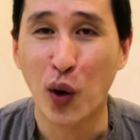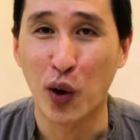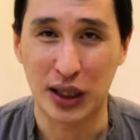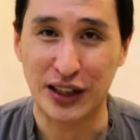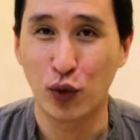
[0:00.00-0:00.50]

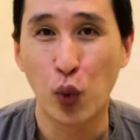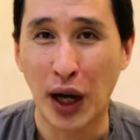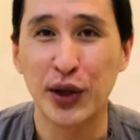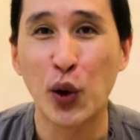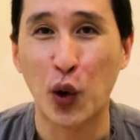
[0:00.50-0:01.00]
or if
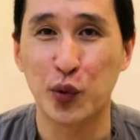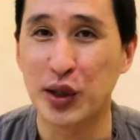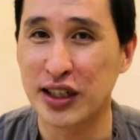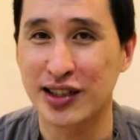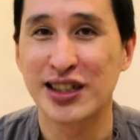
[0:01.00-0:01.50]
one of
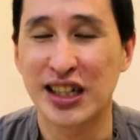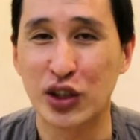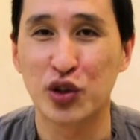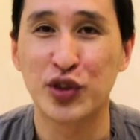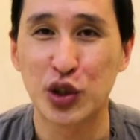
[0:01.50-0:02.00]
these
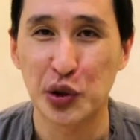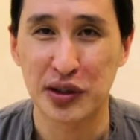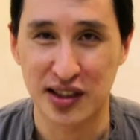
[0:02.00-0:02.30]
individuals